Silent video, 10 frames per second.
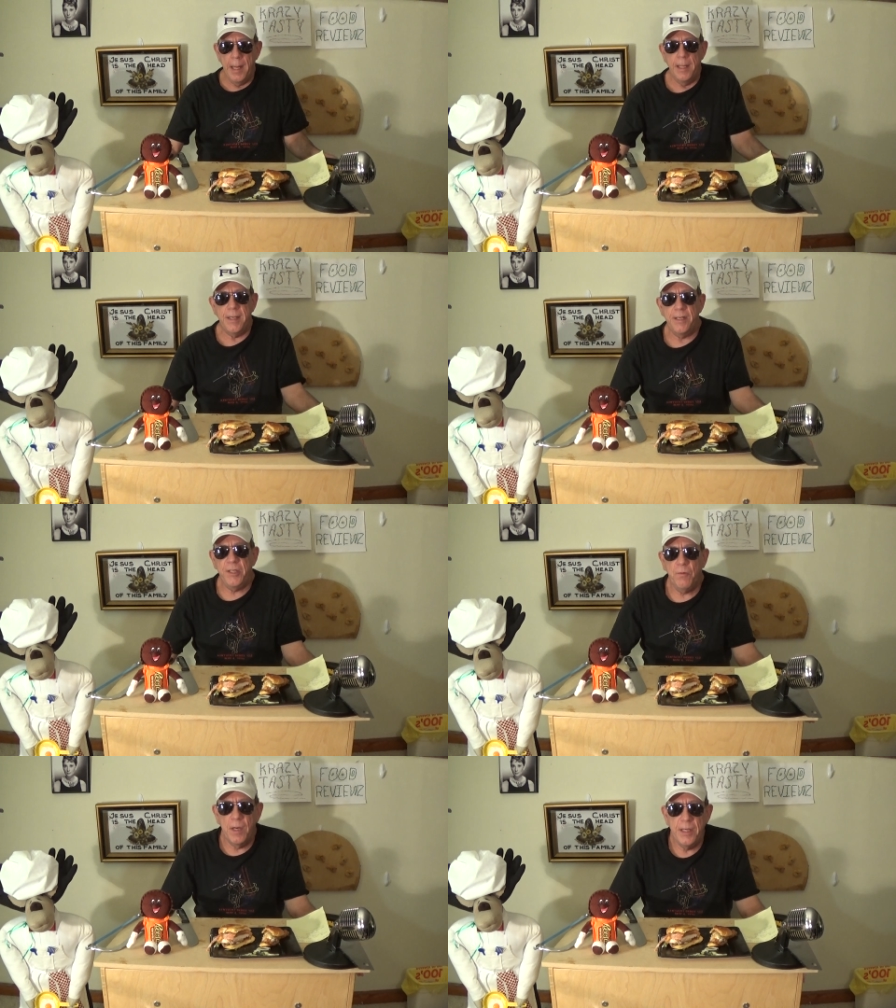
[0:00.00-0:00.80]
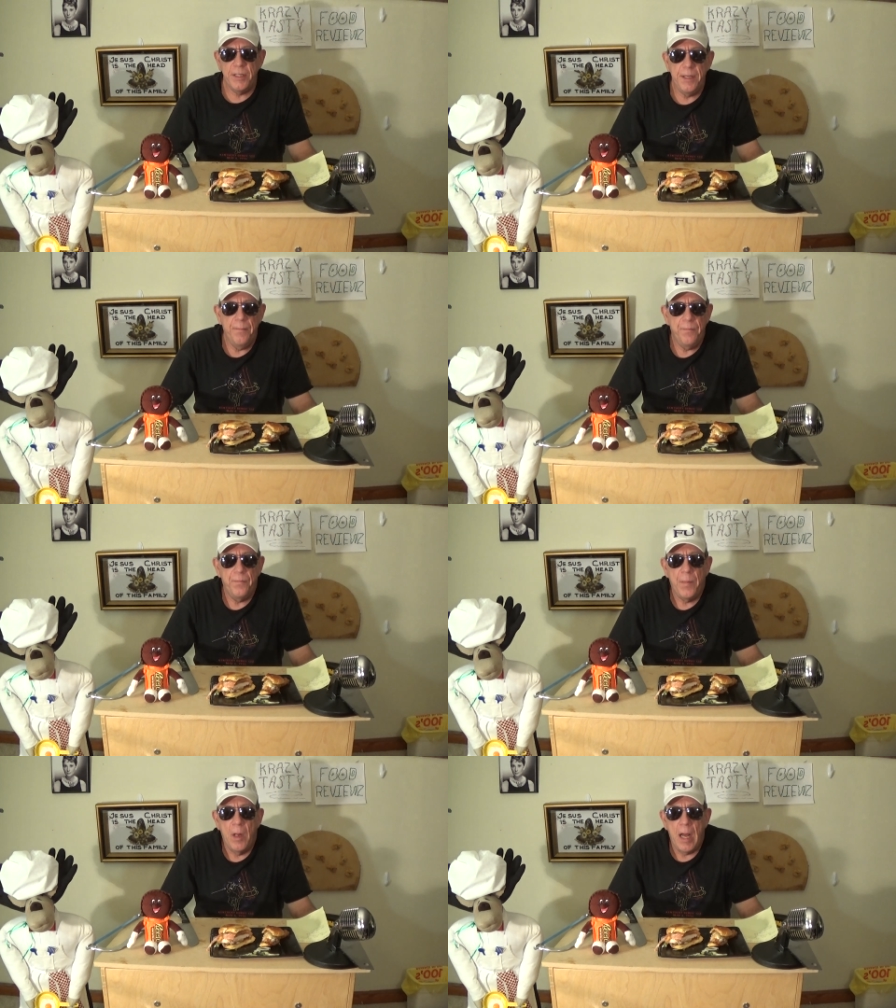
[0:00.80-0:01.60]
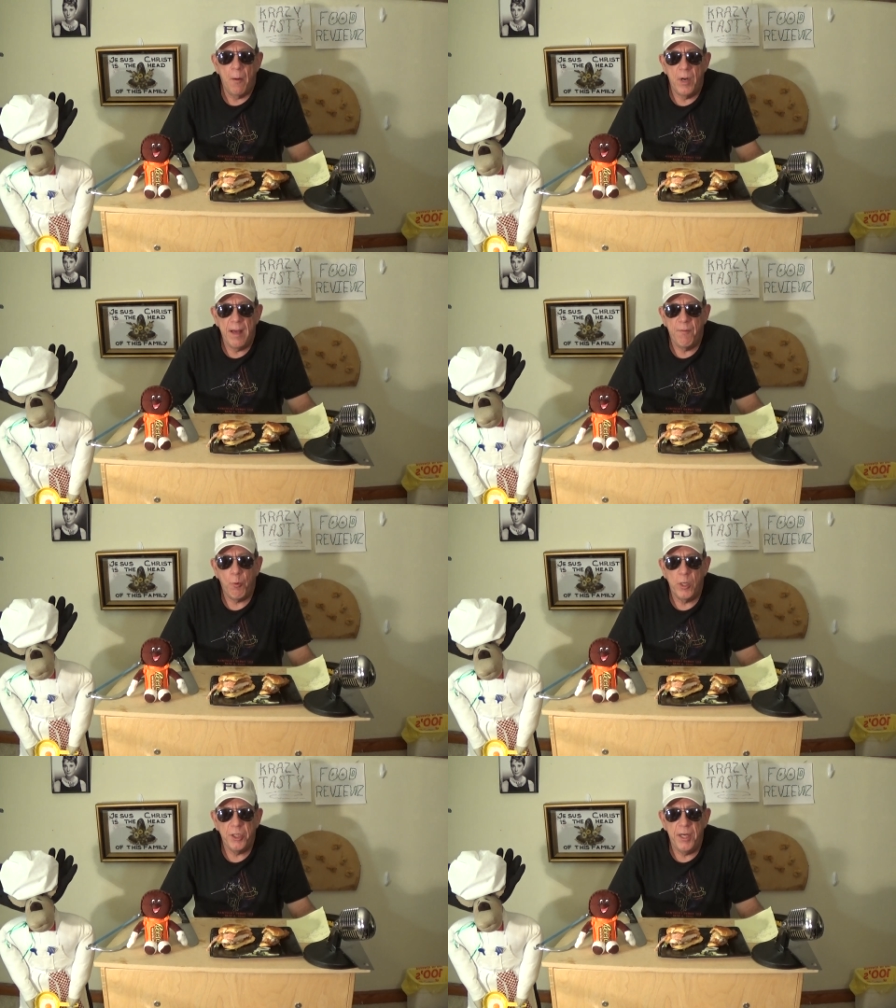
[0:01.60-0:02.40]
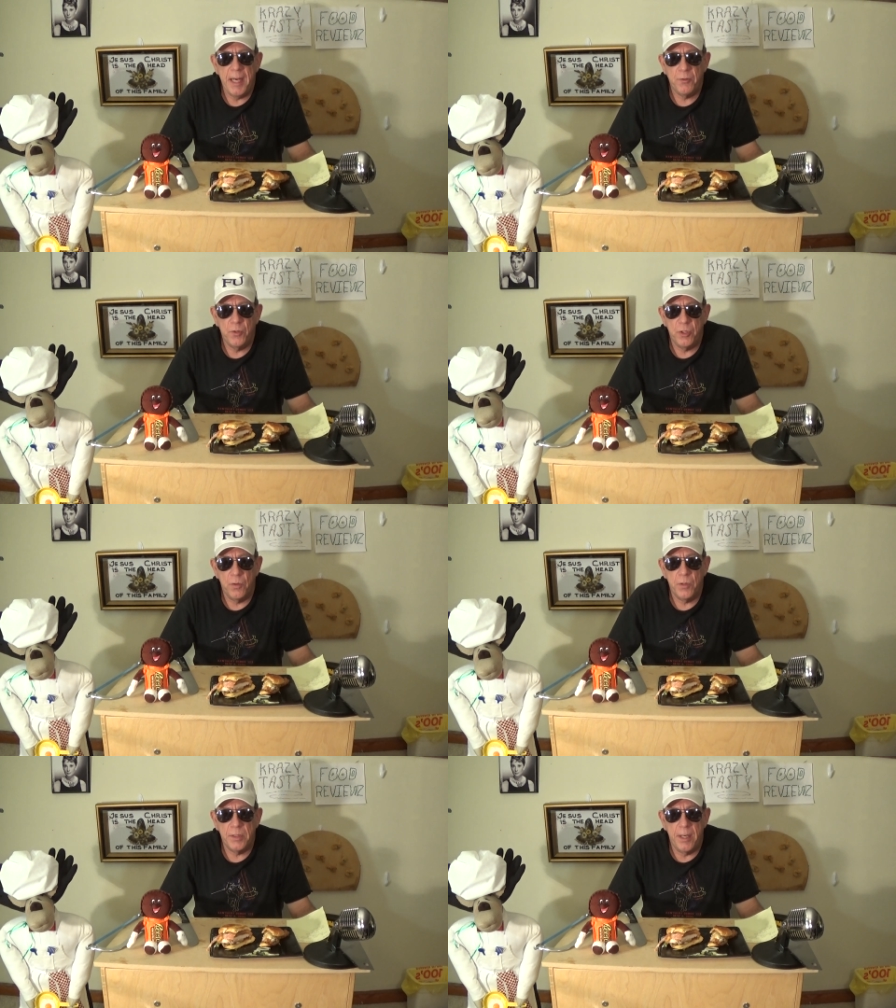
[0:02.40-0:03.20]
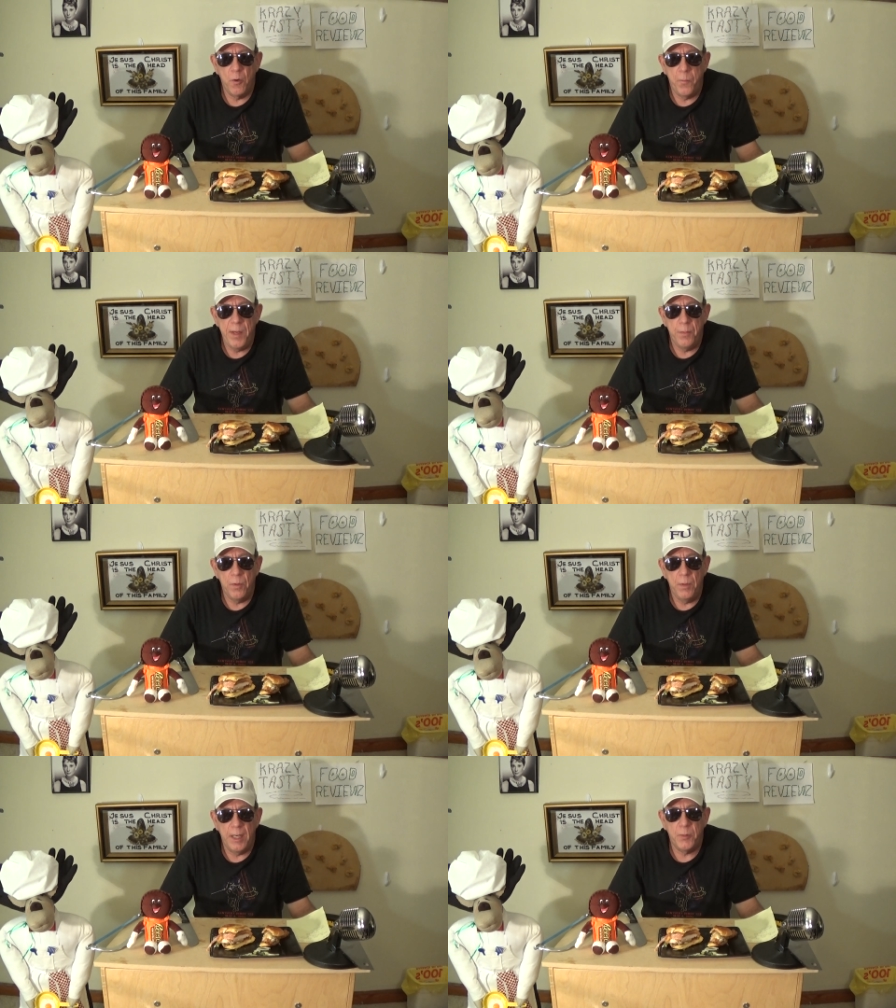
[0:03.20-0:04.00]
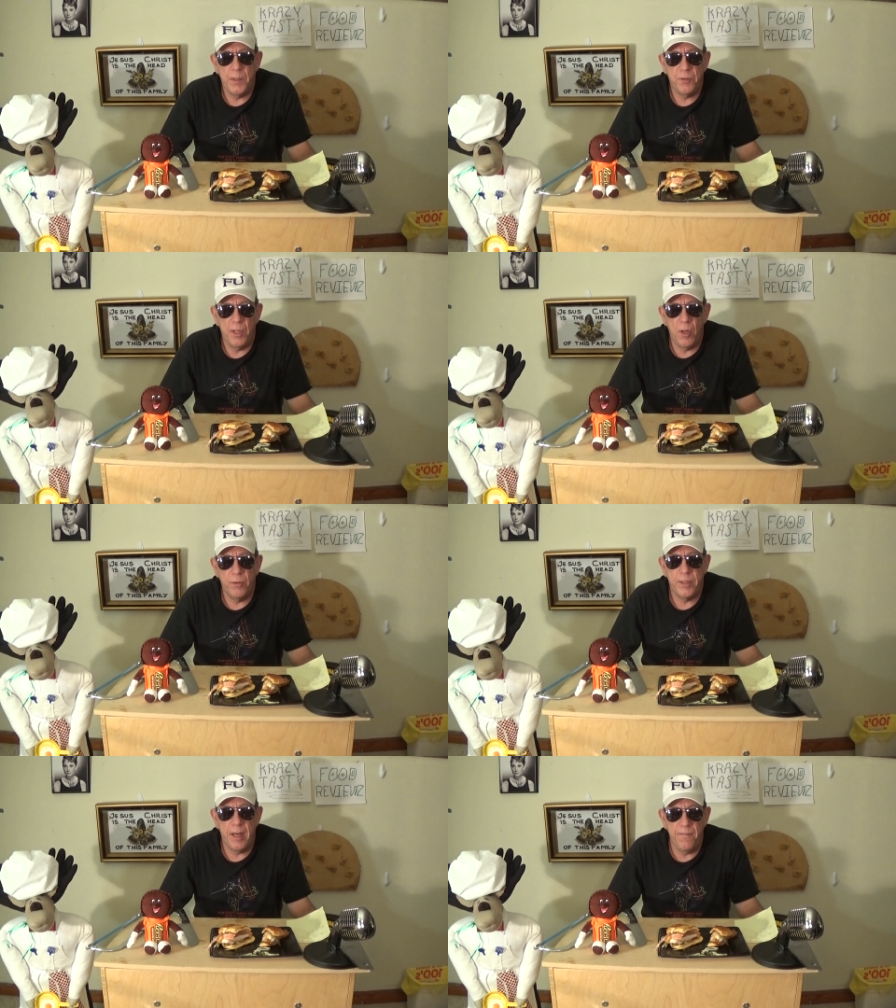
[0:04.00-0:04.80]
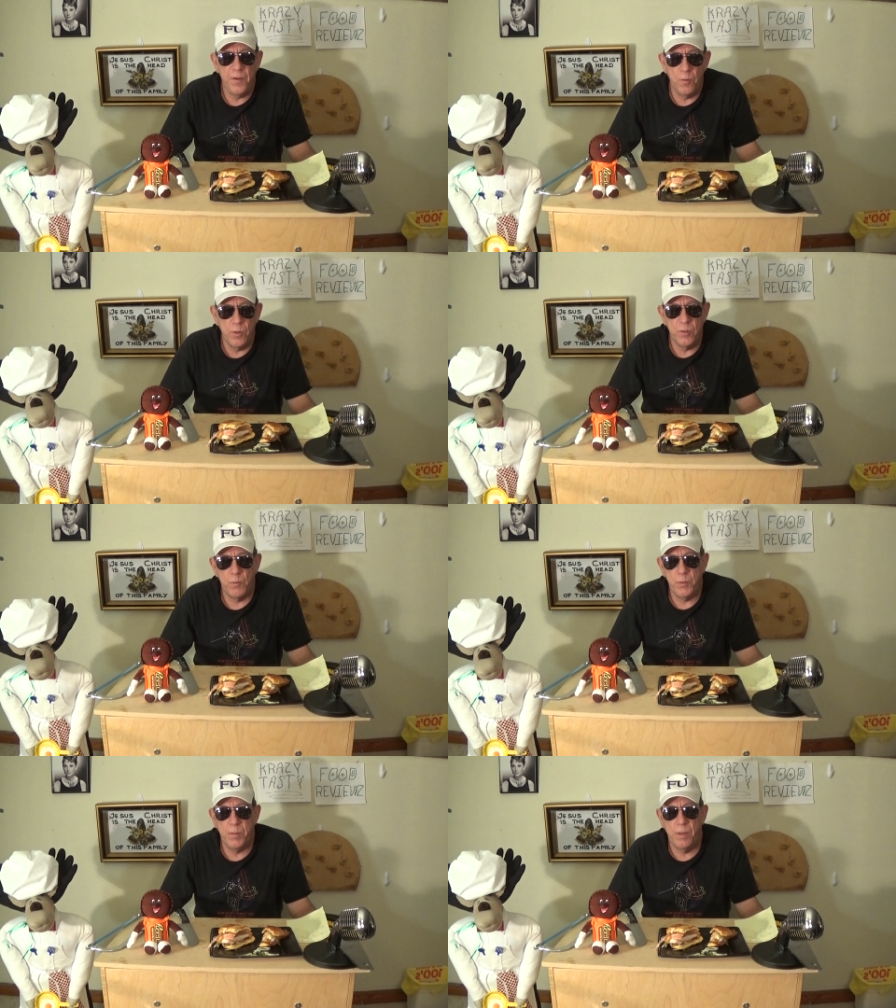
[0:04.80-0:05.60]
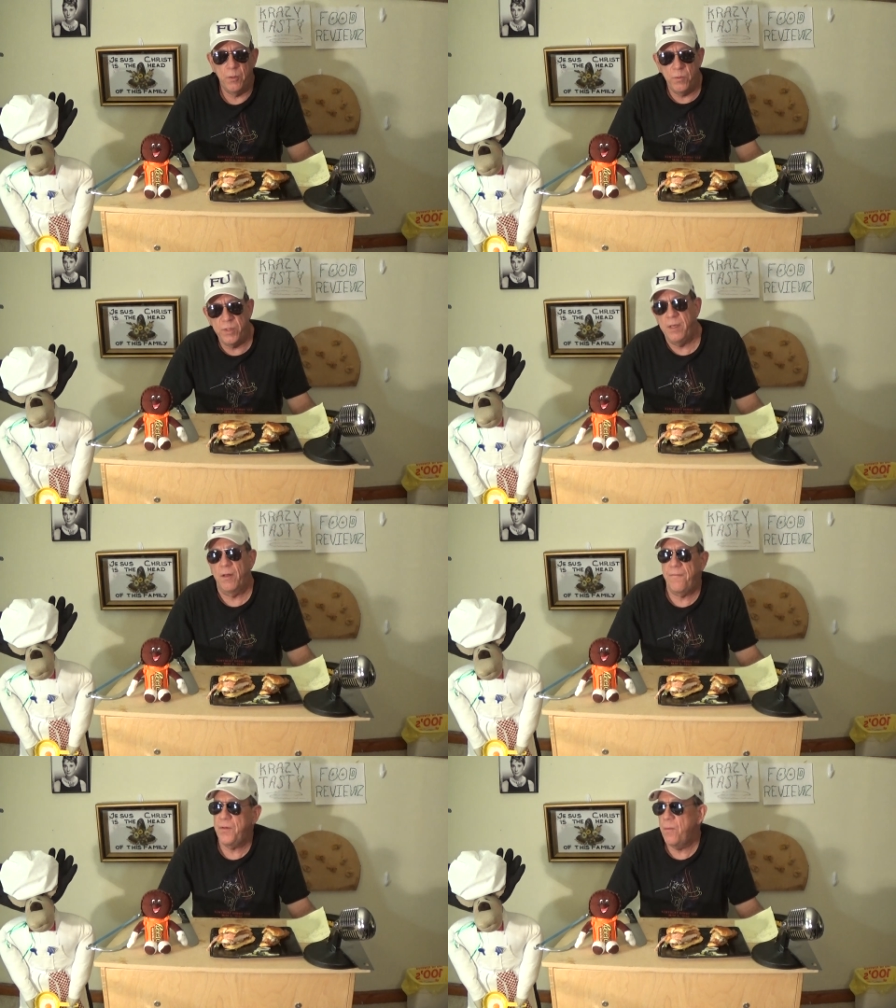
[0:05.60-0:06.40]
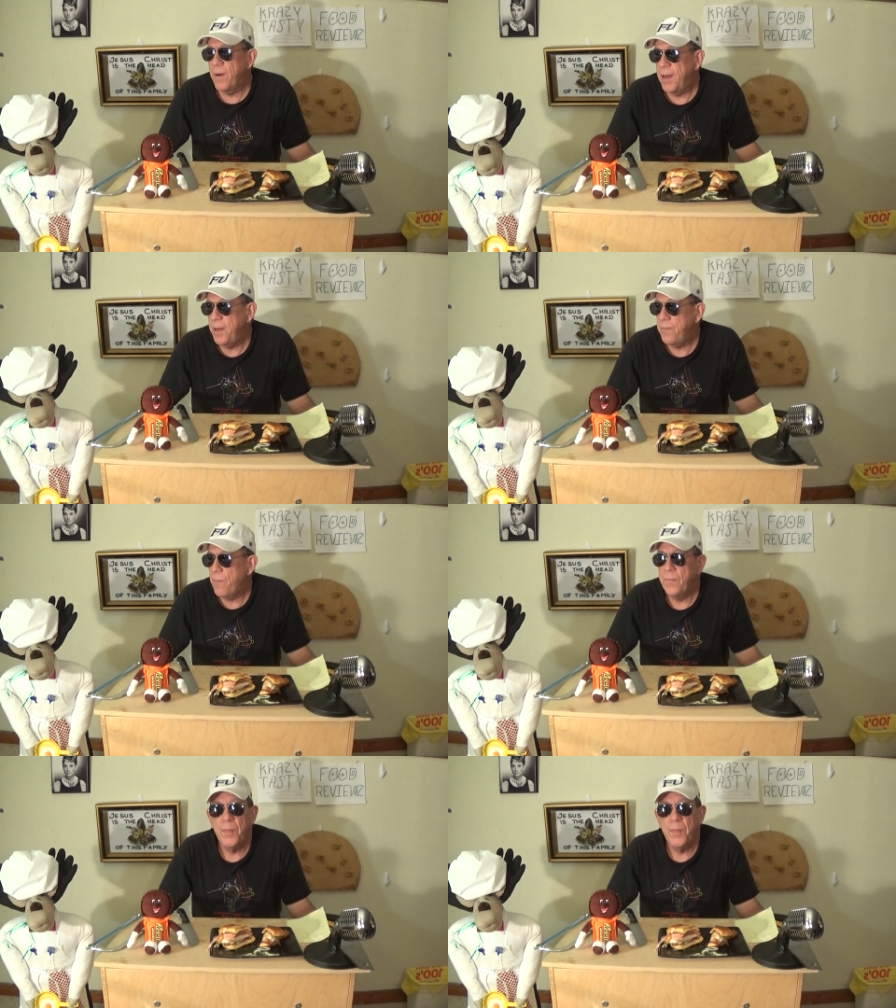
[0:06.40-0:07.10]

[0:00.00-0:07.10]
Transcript: tasty crazy. I want to have a question and answer show because I know people, especially long-time viewers, which we're losing left and right,